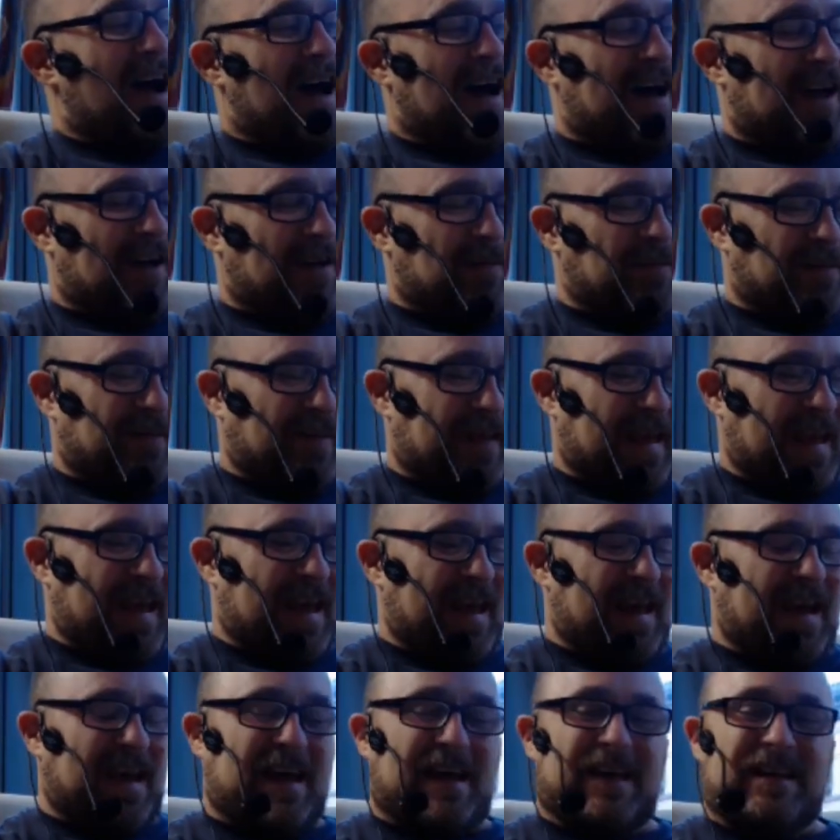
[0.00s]
um,
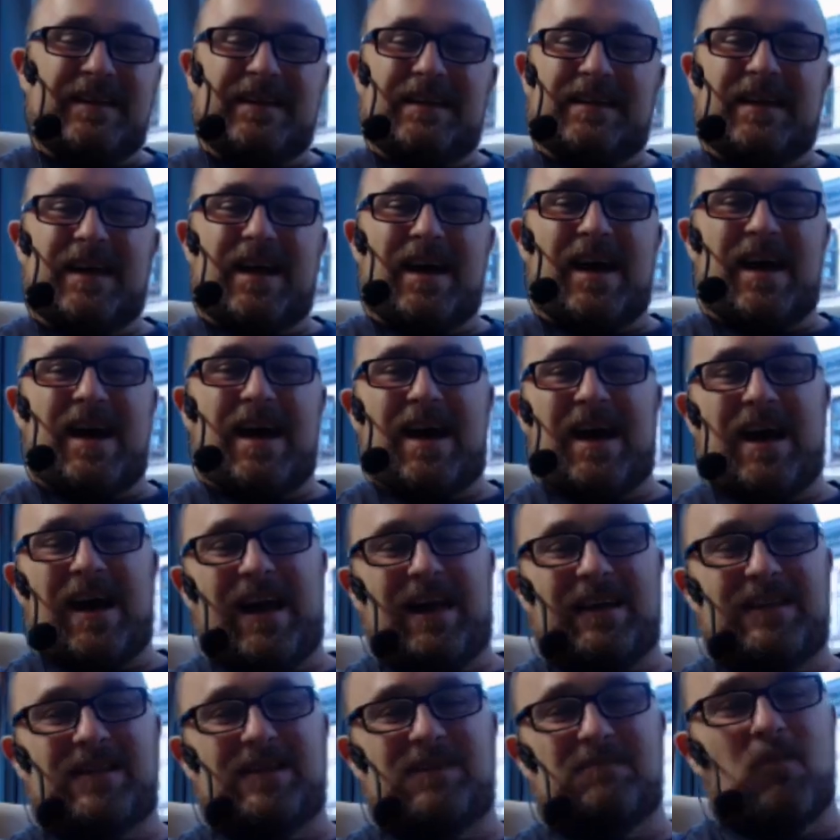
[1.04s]
and uh,
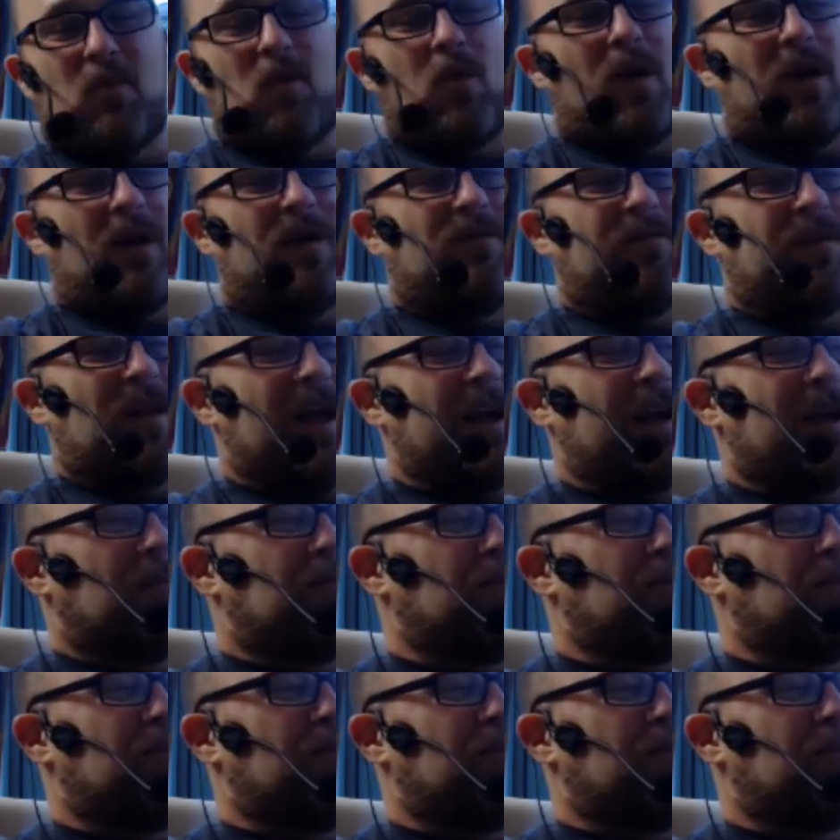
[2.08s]
it's more of like a